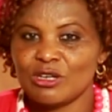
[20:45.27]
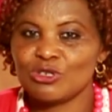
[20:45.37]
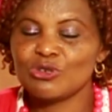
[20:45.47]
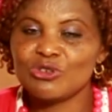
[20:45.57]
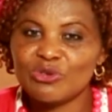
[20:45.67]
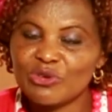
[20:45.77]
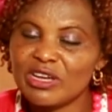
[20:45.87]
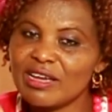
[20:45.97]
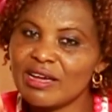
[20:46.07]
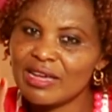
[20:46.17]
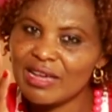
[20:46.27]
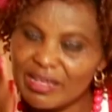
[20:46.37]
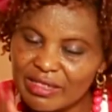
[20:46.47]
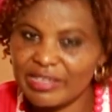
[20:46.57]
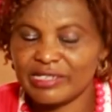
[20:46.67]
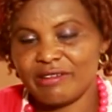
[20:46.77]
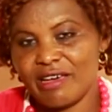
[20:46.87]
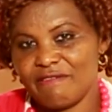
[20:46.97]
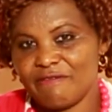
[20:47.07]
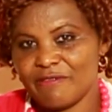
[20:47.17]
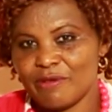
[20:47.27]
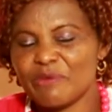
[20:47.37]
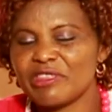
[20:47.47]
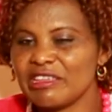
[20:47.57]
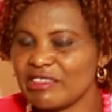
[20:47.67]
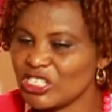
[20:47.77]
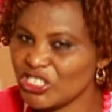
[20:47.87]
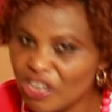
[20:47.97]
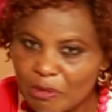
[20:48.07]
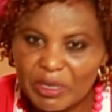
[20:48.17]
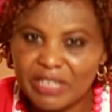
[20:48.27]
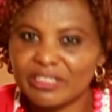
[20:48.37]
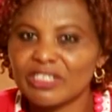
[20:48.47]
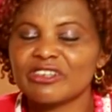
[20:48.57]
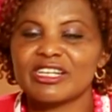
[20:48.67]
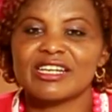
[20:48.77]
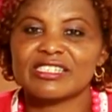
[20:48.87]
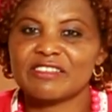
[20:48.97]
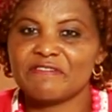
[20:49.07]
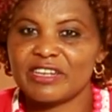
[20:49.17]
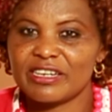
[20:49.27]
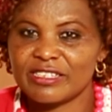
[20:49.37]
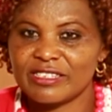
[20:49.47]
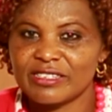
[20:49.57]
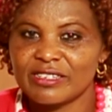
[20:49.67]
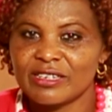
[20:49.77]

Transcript: to do in this life within the short period God has given us.